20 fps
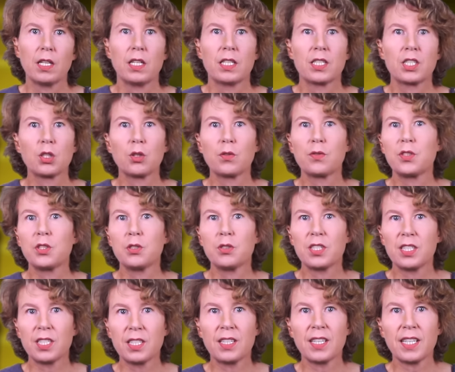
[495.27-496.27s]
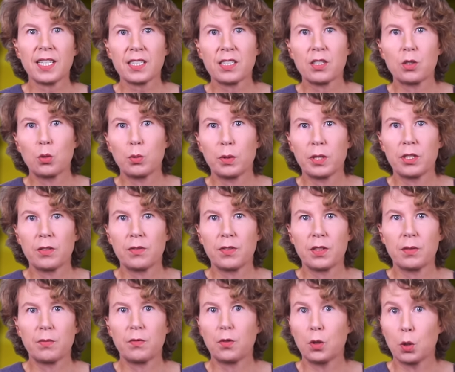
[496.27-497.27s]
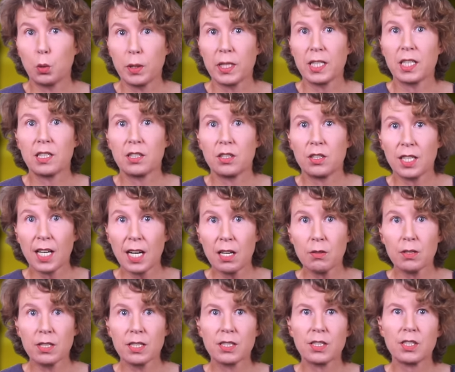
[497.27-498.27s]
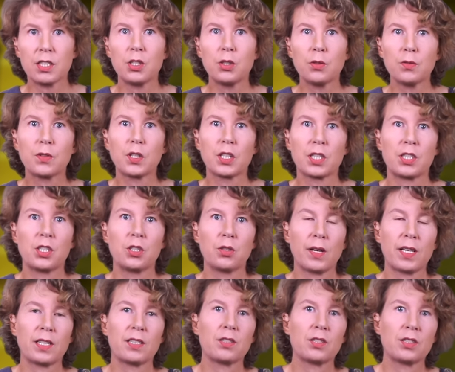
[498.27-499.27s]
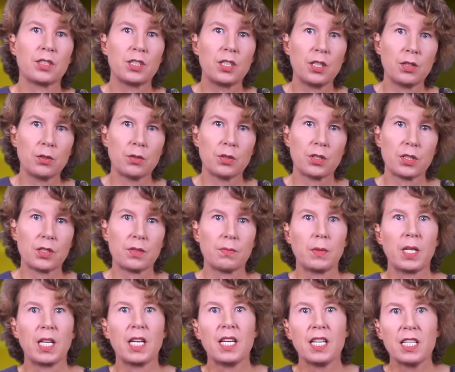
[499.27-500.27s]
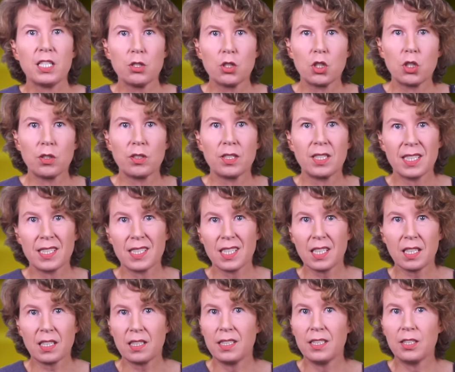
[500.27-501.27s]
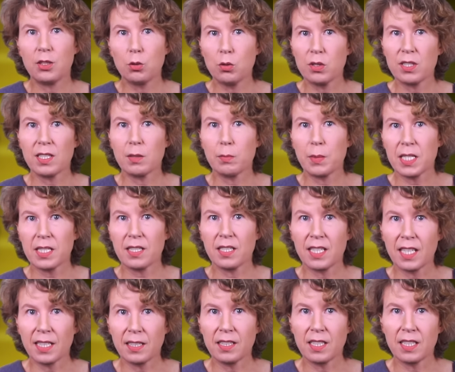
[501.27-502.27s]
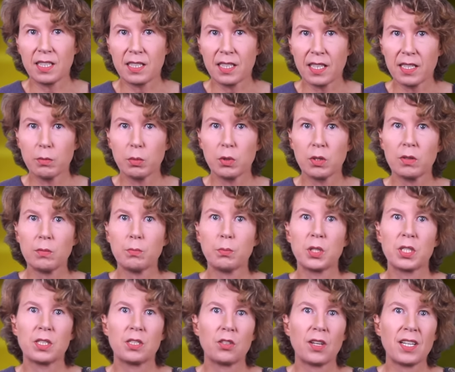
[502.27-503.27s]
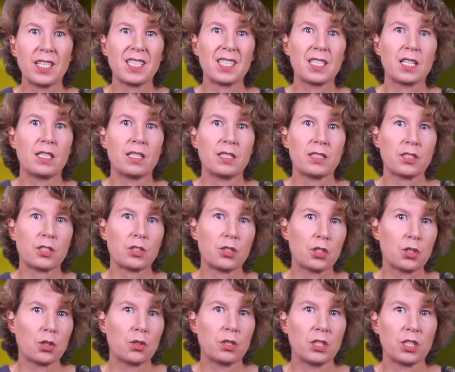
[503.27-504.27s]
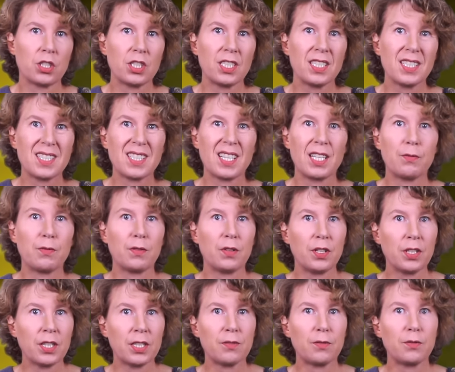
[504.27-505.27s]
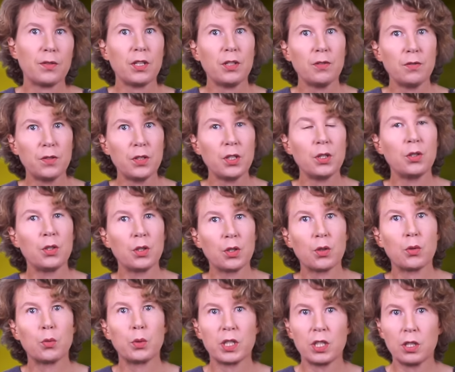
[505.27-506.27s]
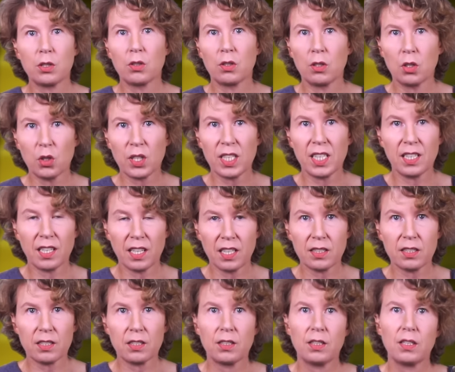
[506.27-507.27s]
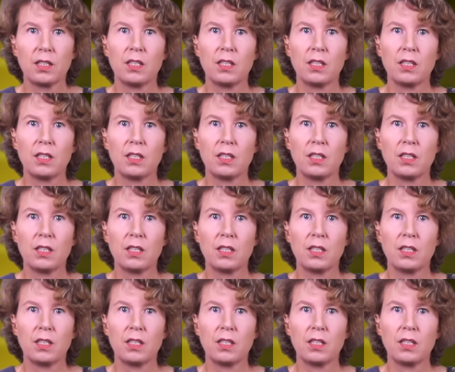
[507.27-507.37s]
So if you sit next to one of them for 100 hours, you've got your annual dose. You shouldn't exactly use them as a dining table, but dry cask storage is safe enough if you know what you're looking at.